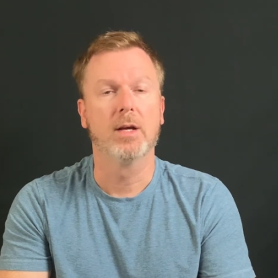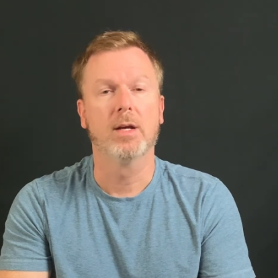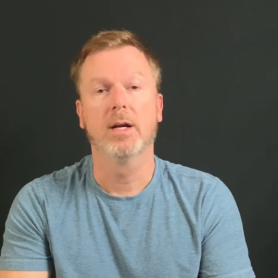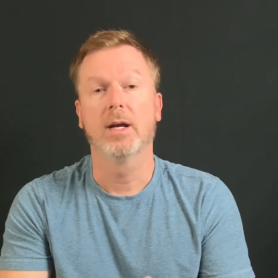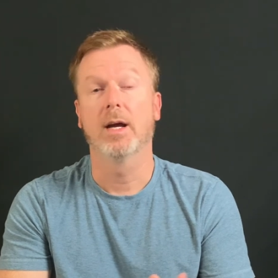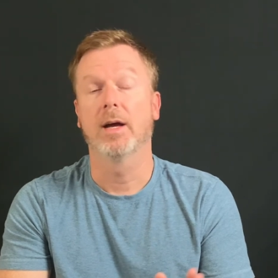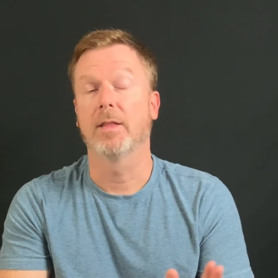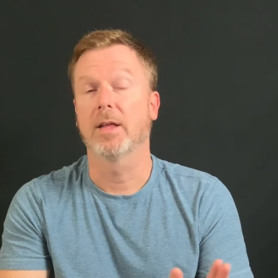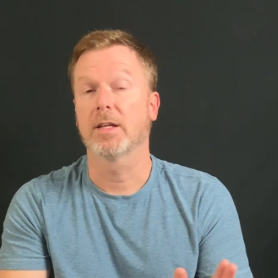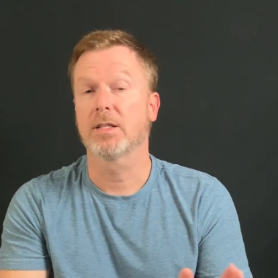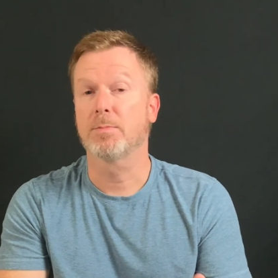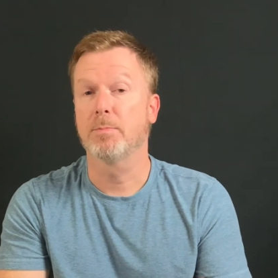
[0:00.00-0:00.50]

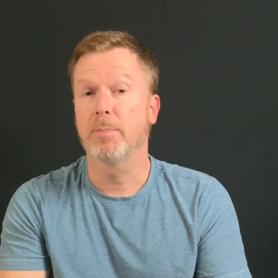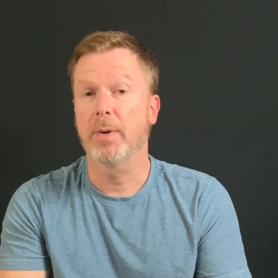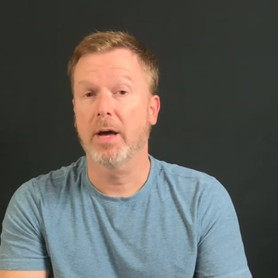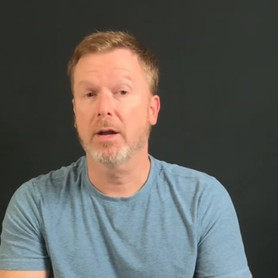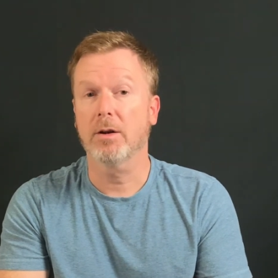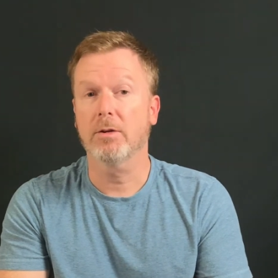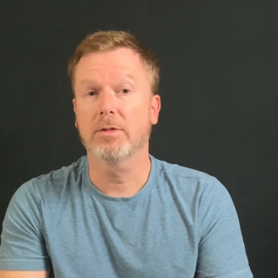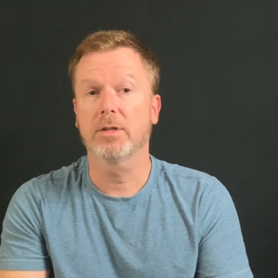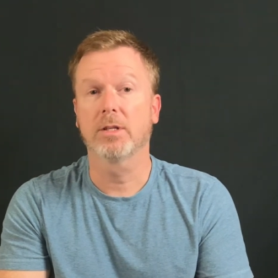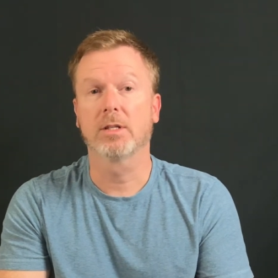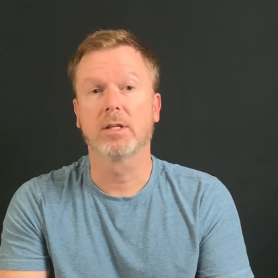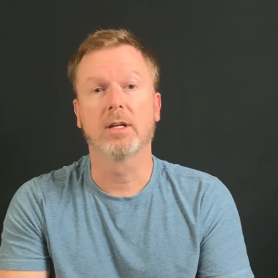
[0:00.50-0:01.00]
And that's
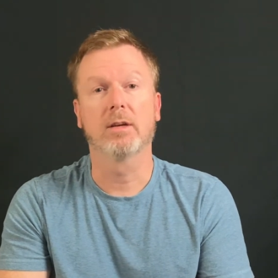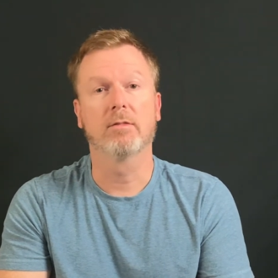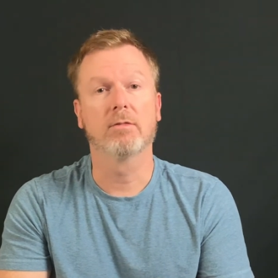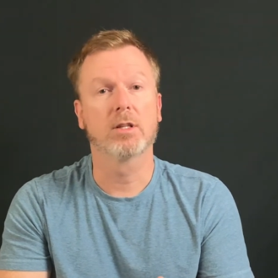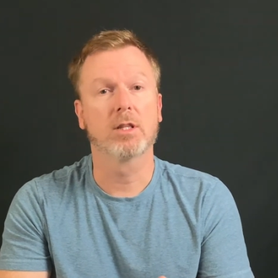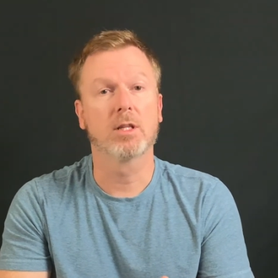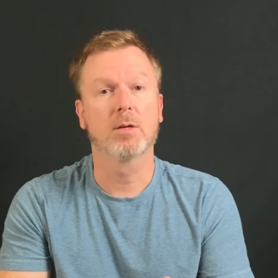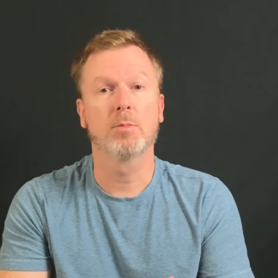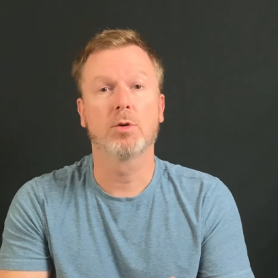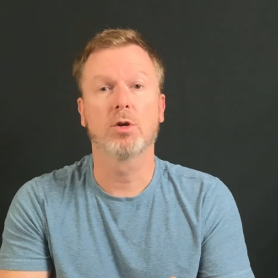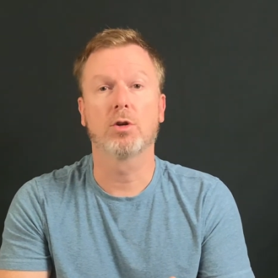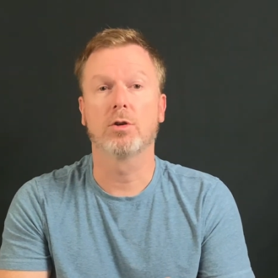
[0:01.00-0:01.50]
better than giving
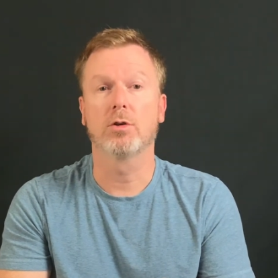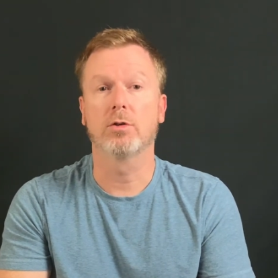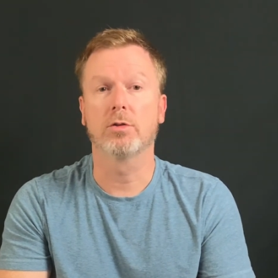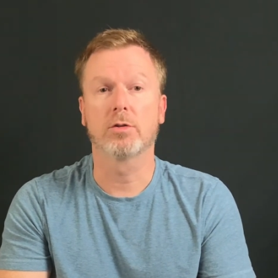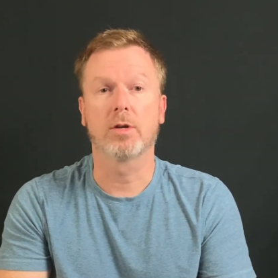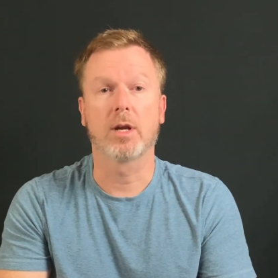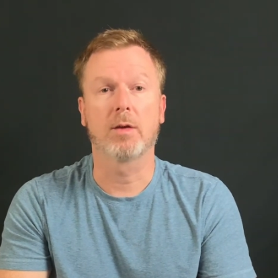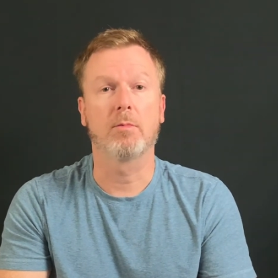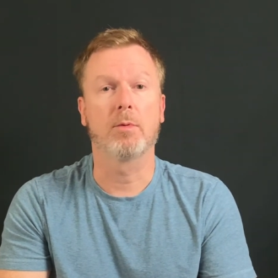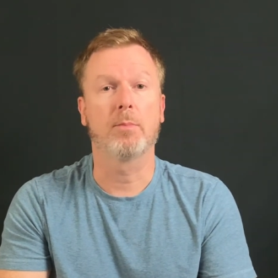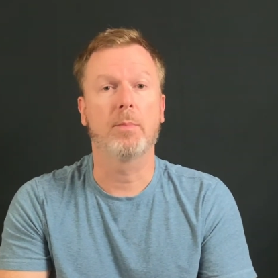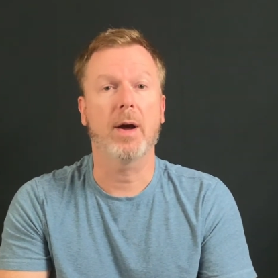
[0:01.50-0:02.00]
them your
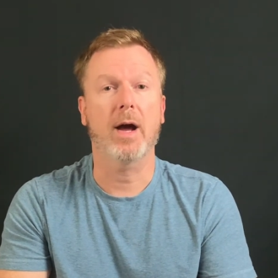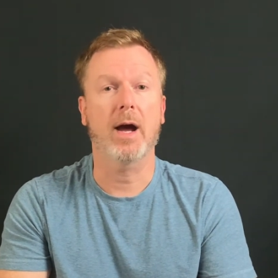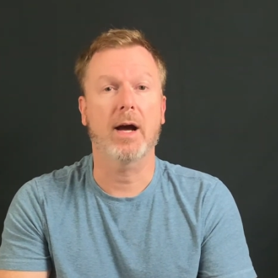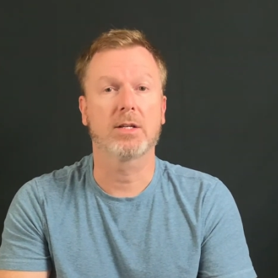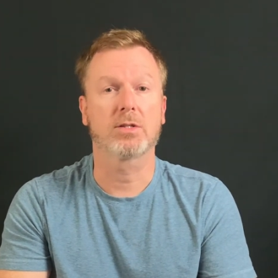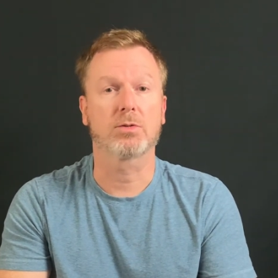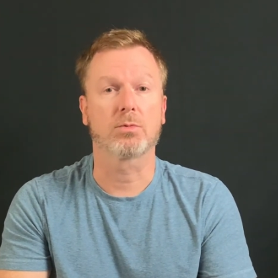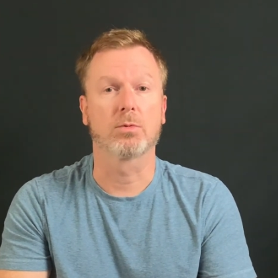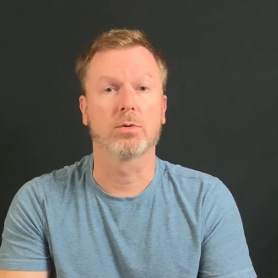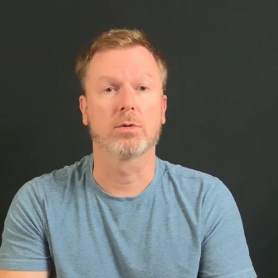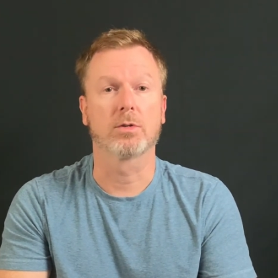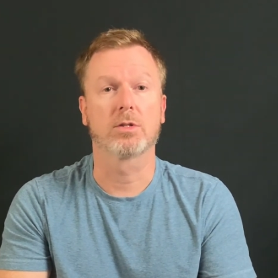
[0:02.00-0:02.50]
username and
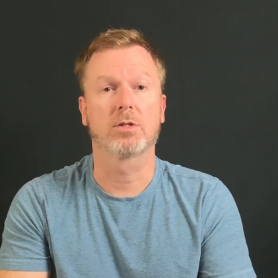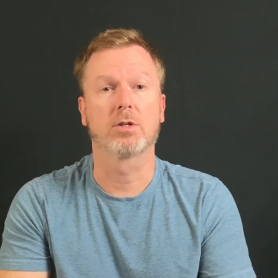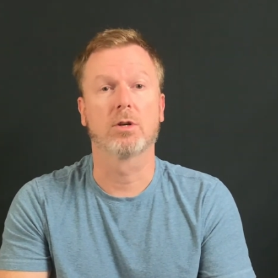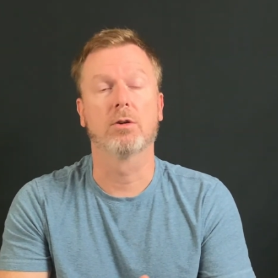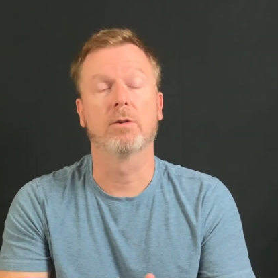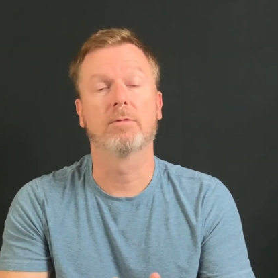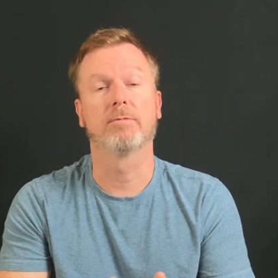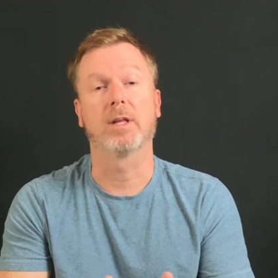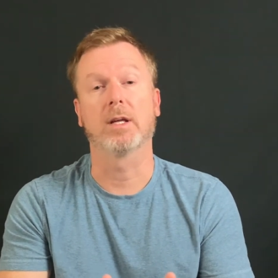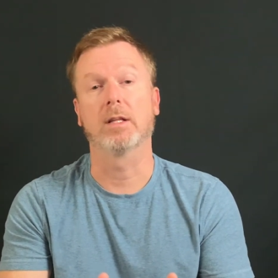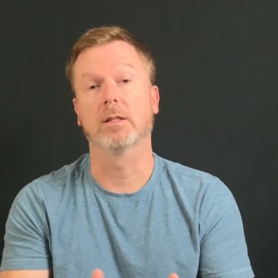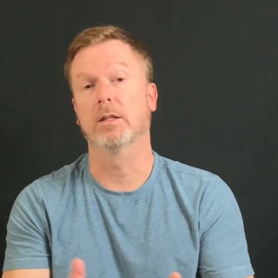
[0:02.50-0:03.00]
password. So
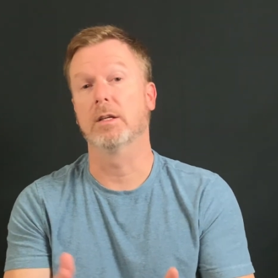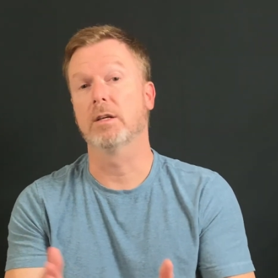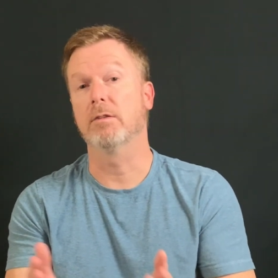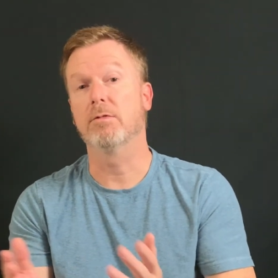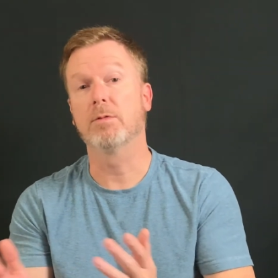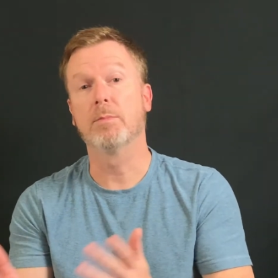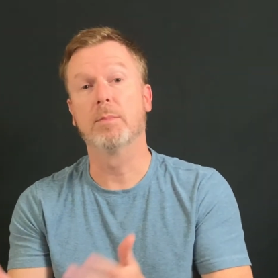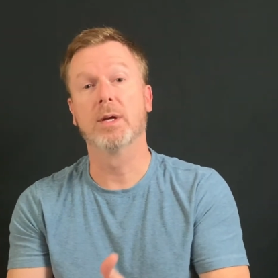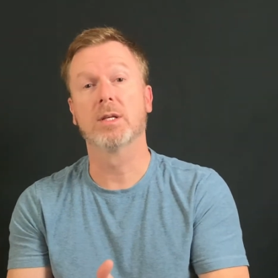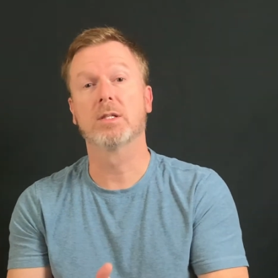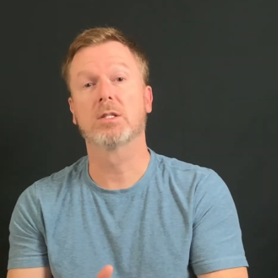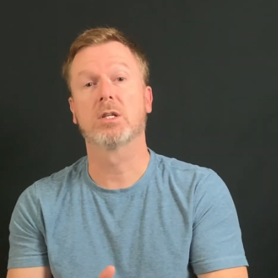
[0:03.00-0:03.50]
if they leave
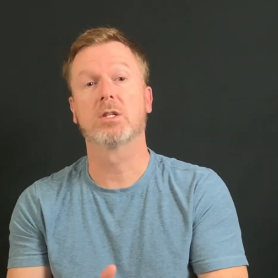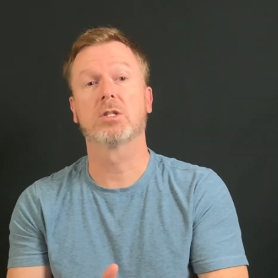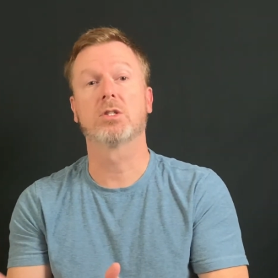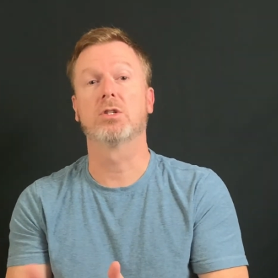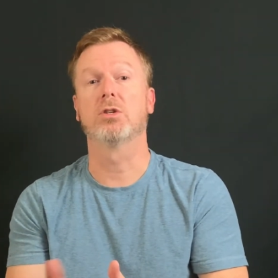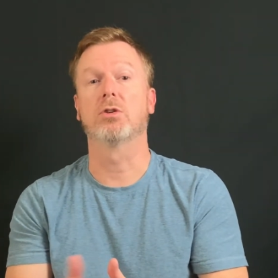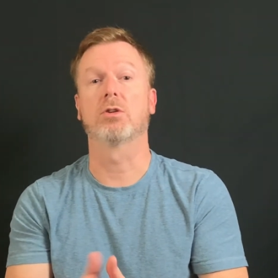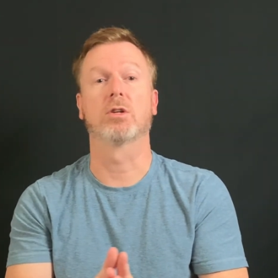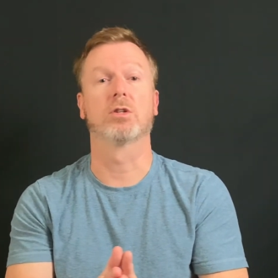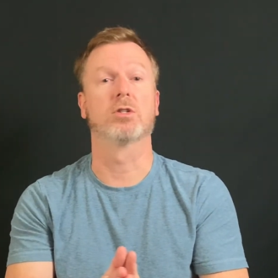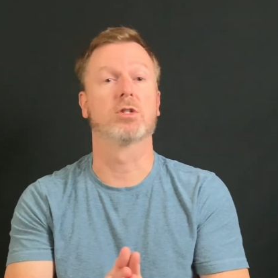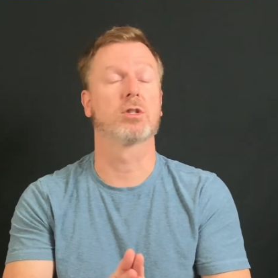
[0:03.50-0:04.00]
the business,
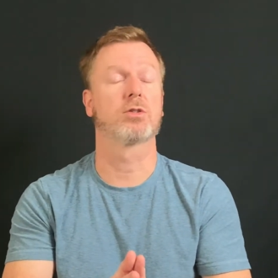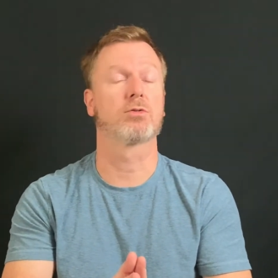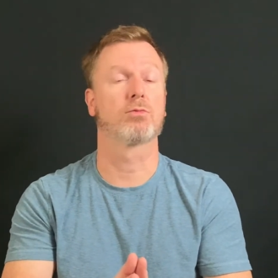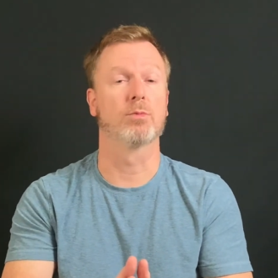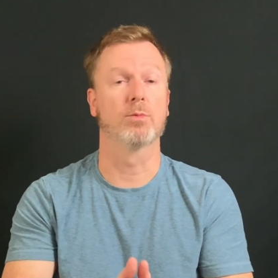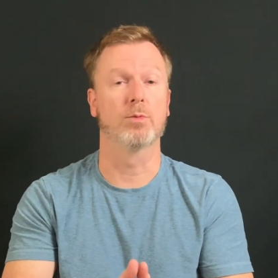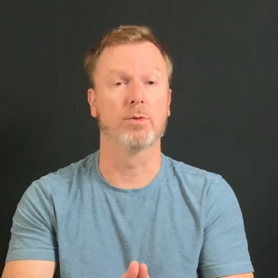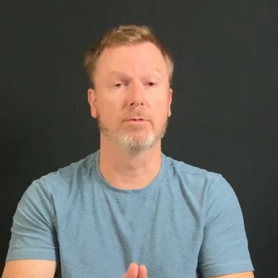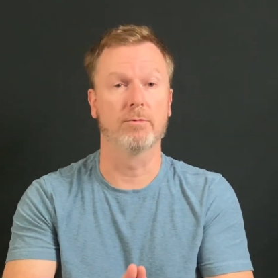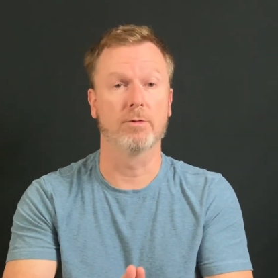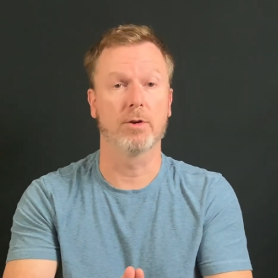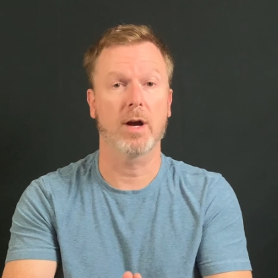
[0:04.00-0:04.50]
you can just
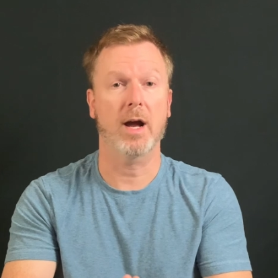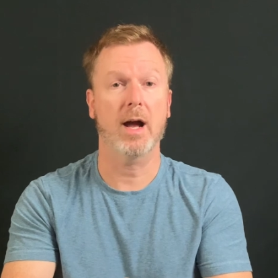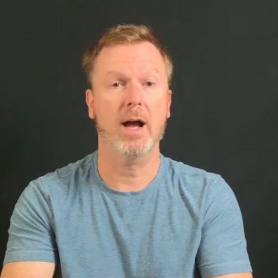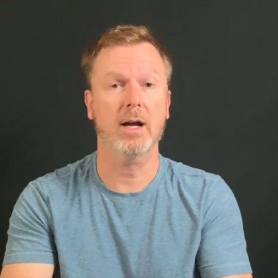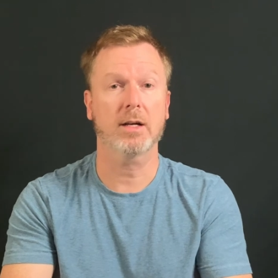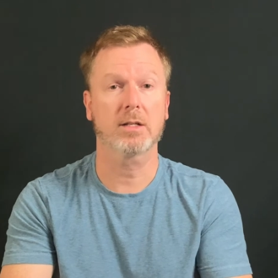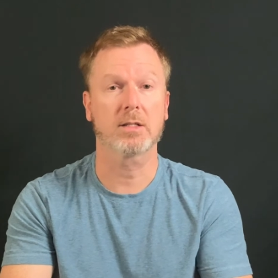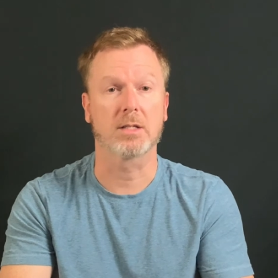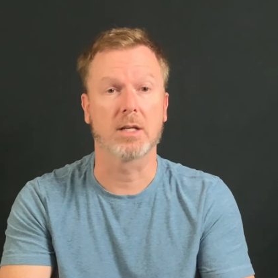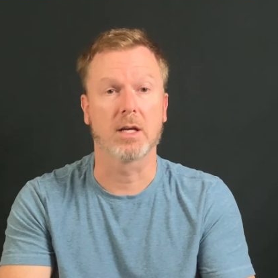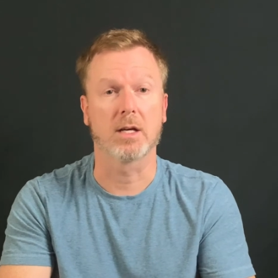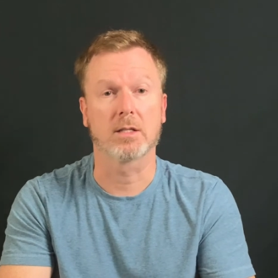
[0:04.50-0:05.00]
remove their
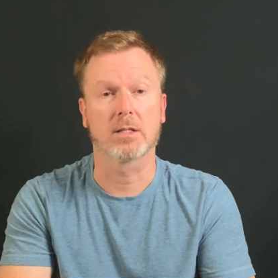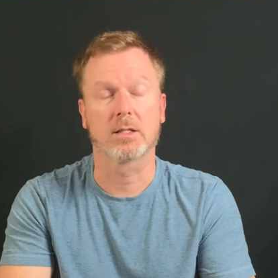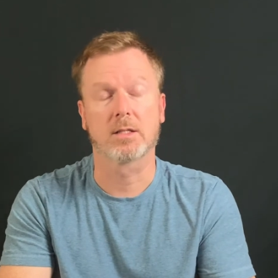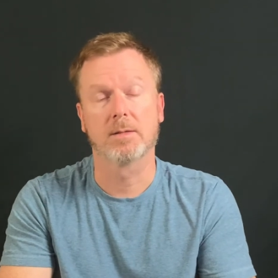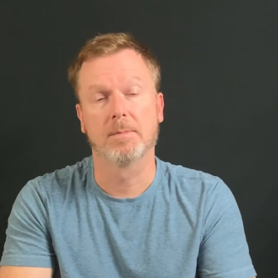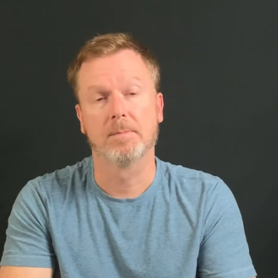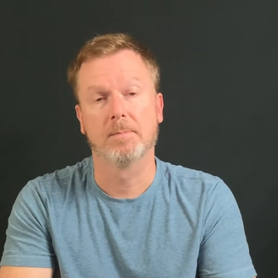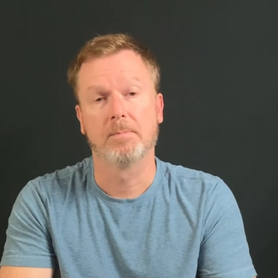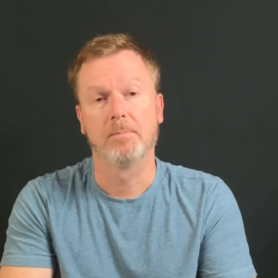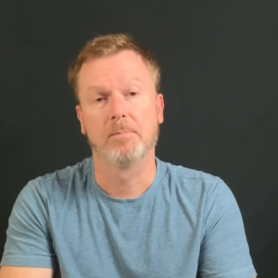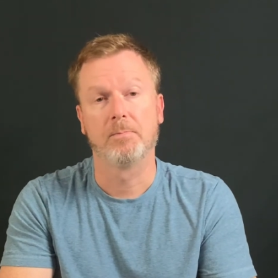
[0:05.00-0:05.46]
access.